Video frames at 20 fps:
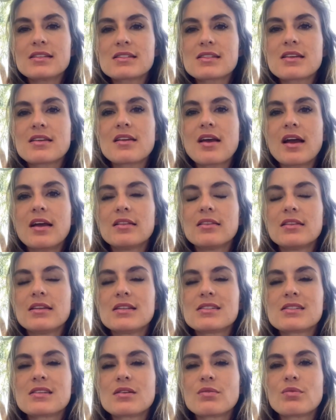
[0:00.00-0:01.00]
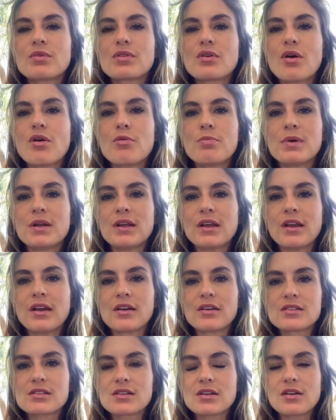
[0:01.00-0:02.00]
with open ears and an open
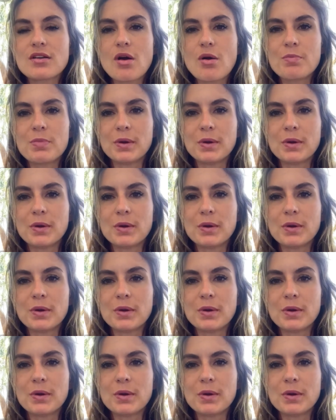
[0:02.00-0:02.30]
heart. And